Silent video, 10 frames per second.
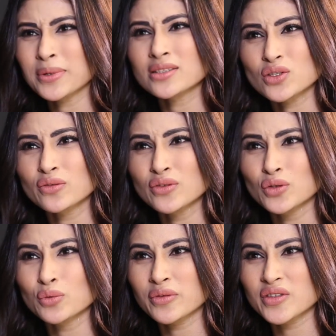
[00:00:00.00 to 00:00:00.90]
because you
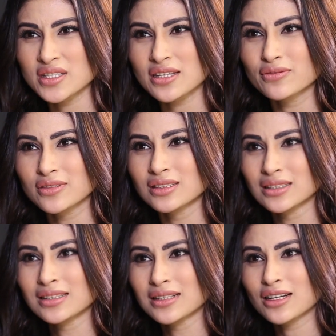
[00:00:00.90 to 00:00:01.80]
would have received
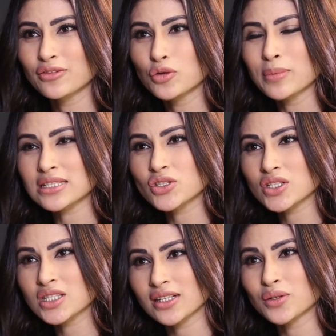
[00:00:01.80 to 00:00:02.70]
a few
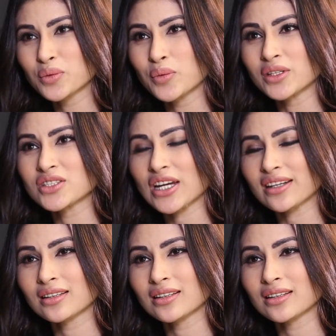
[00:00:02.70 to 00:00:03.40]
messages that you would want to check.